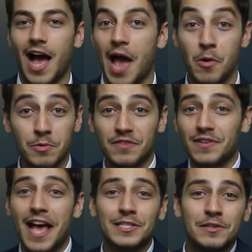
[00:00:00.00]
I won't even
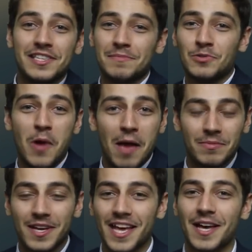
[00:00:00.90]
ask you to subscribe,
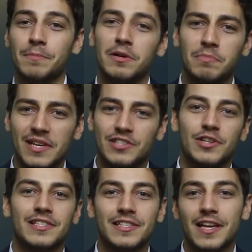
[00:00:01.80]
but please
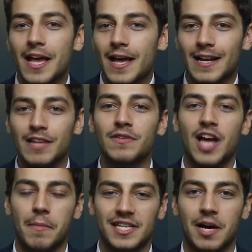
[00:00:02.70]
just leave a
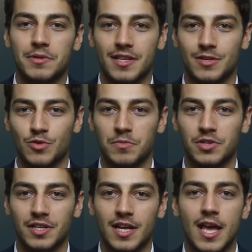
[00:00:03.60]
comment down in the
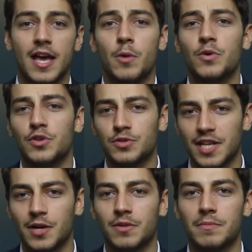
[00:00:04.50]
description with your
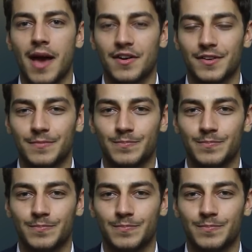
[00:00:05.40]
take on the matter.